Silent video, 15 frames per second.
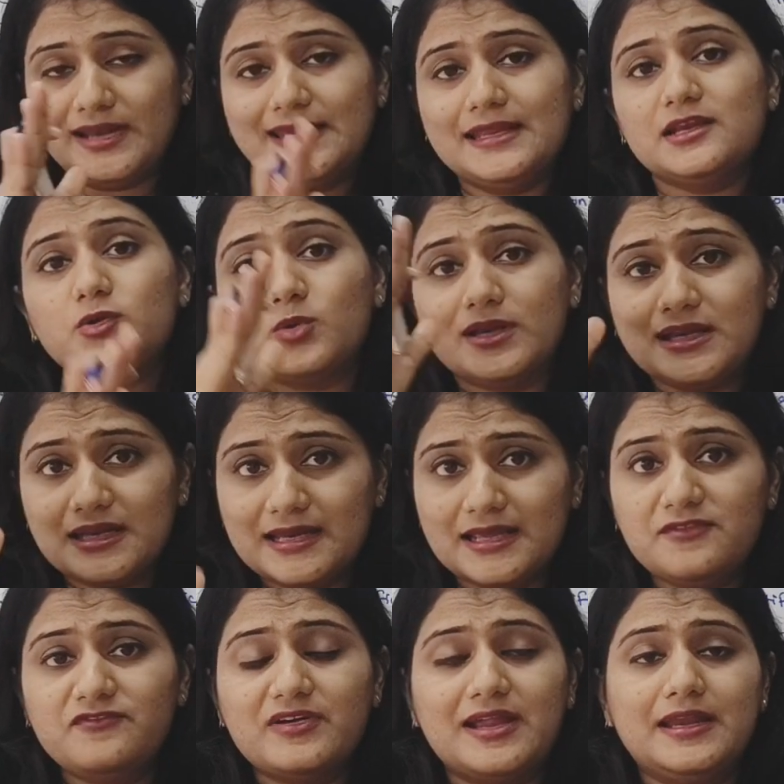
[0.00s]

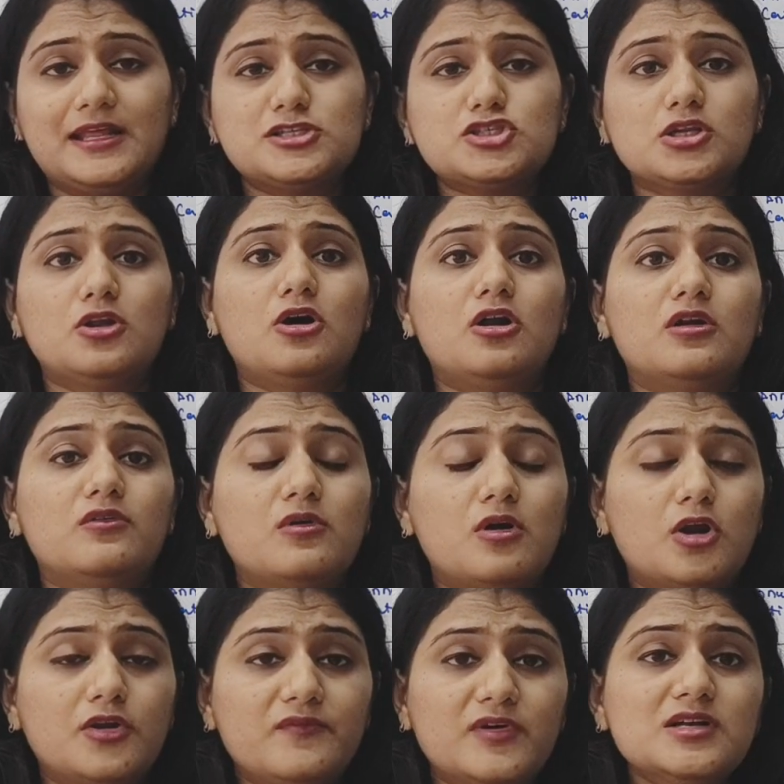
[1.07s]
28-29 financial
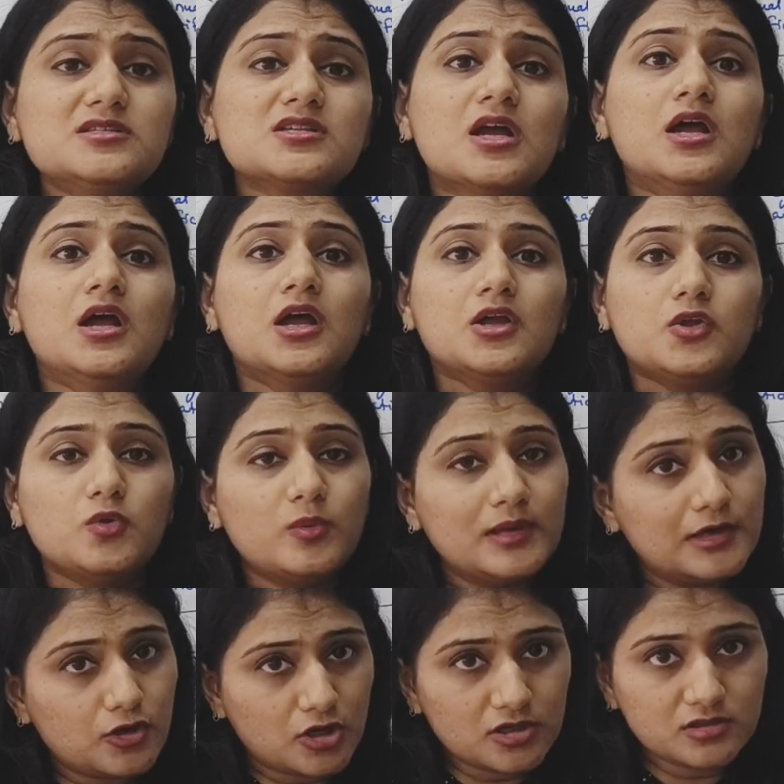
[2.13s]
onwards, you
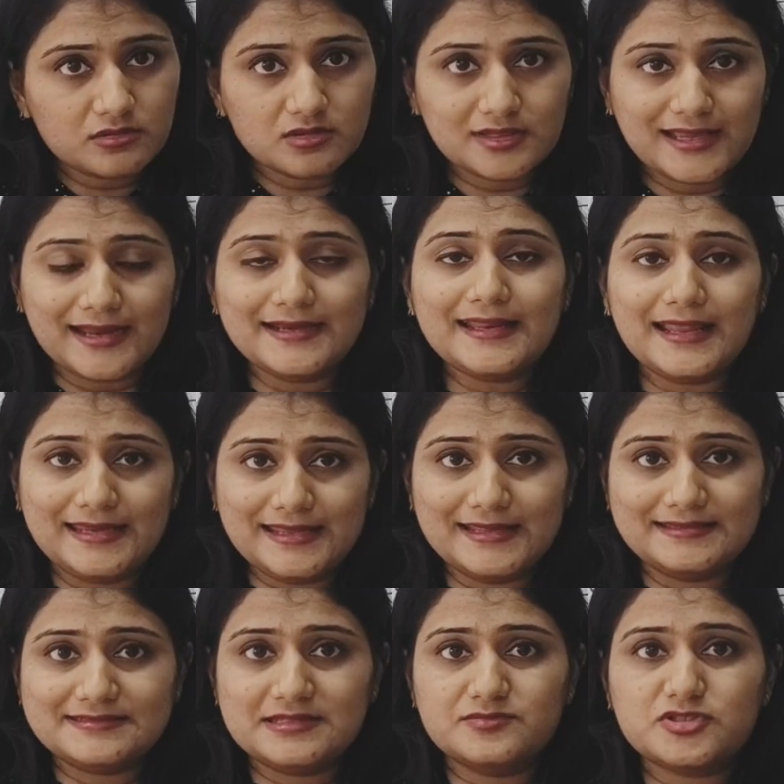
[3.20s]
will not get any
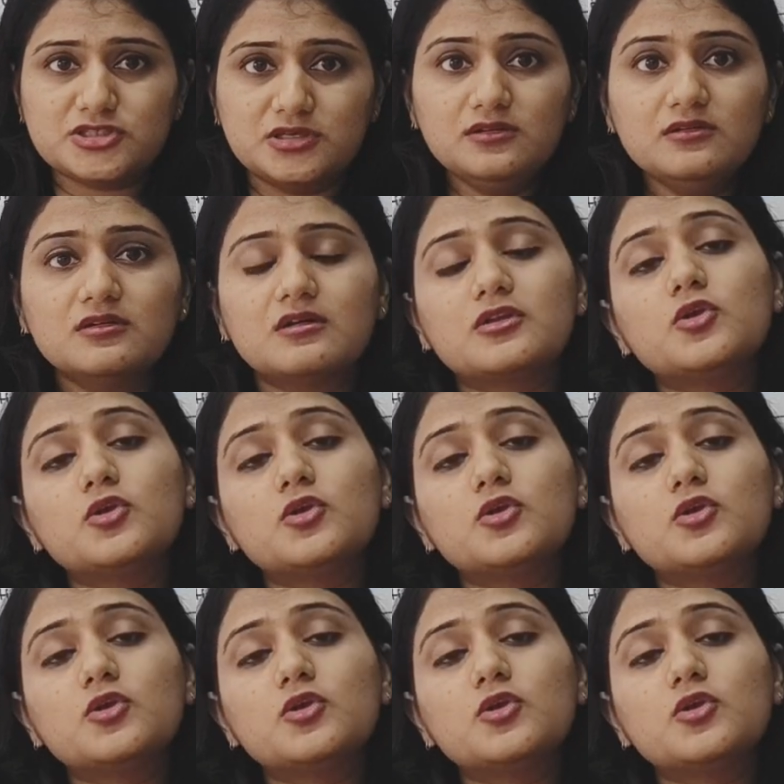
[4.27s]
exemption.